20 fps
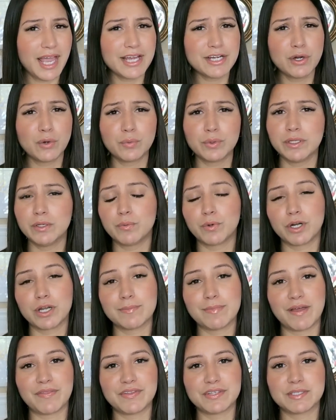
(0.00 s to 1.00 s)
I don't really
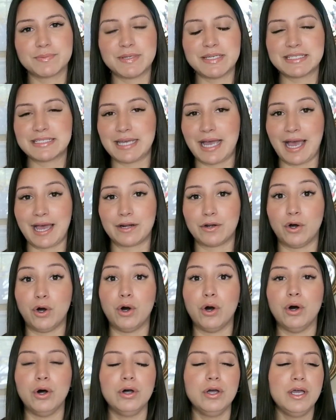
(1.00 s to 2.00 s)
worry about this piece at
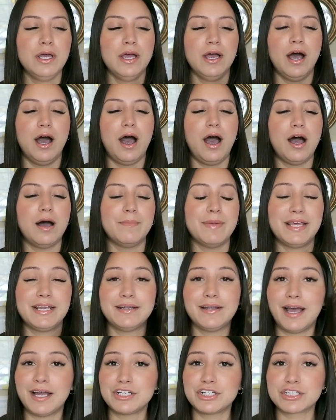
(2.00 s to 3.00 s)
all. Um,
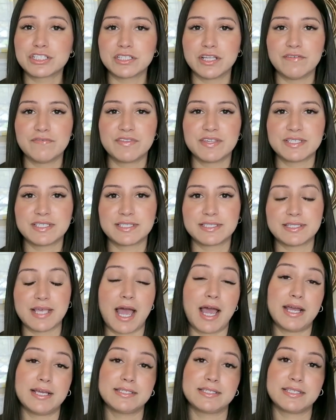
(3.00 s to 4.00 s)
and I just love the
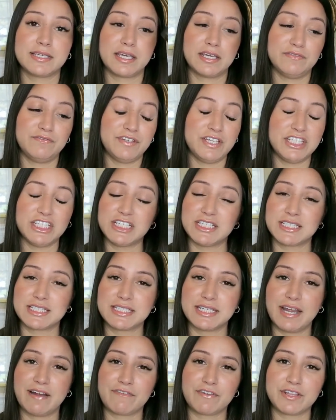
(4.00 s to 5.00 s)
size, the
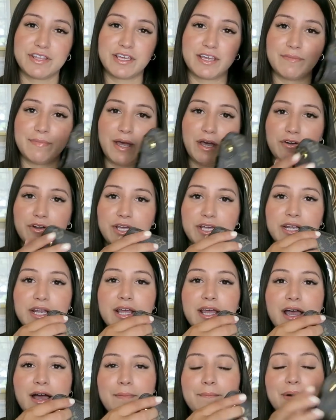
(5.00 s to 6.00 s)
convenience, and everything about
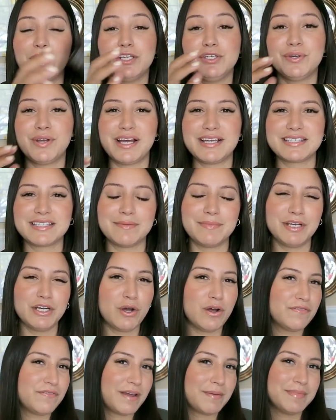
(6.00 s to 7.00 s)
it. But you guys let me
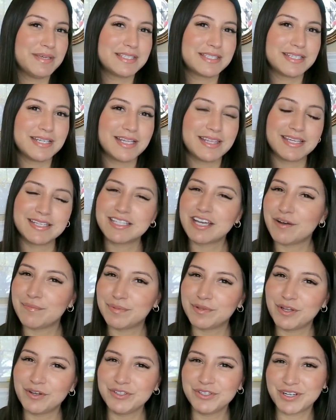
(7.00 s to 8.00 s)
know if I missed anything
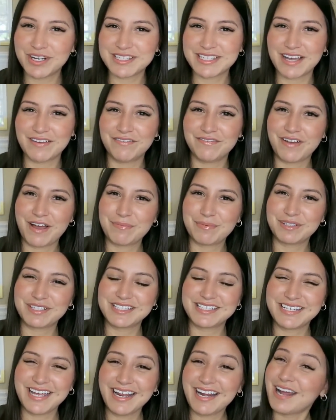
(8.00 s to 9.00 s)
down below. You guys have a
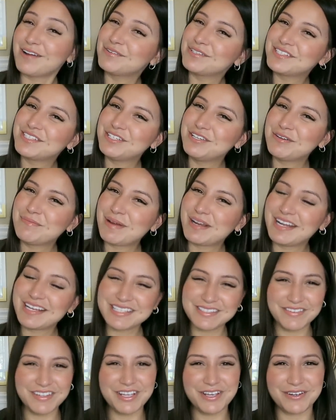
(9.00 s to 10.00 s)
fabulous day, and I will see you in my
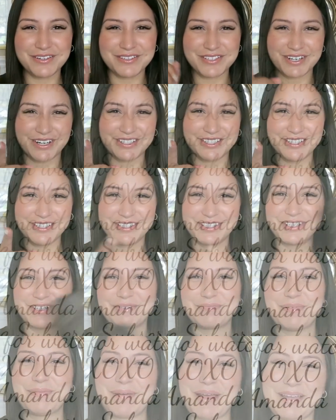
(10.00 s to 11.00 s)
next video. Talk to you soon.